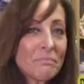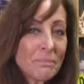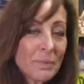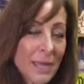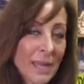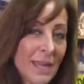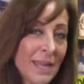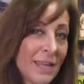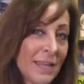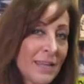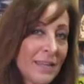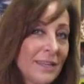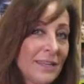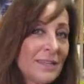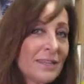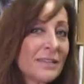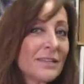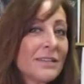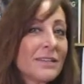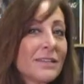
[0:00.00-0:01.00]

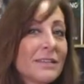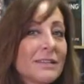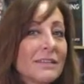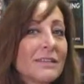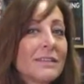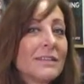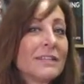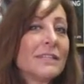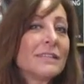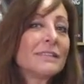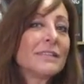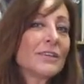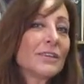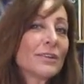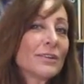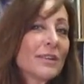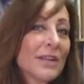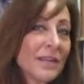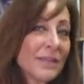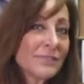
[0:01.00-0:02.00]
pain in
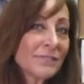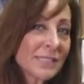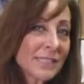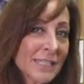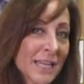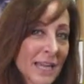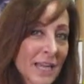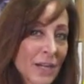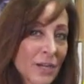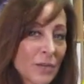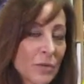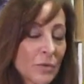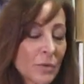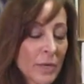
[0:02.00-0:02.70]
their lifestyle,